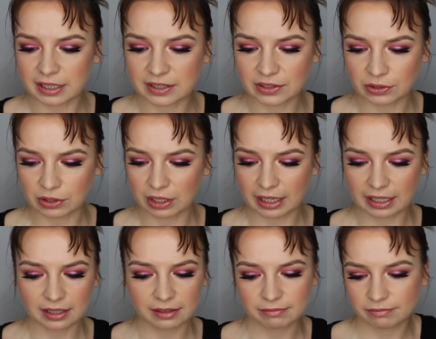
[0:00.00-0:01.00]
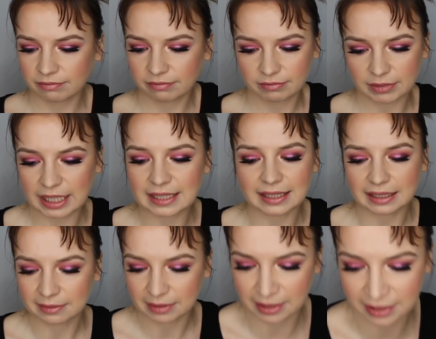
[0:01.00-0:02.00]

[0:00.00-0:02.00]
It's like easy.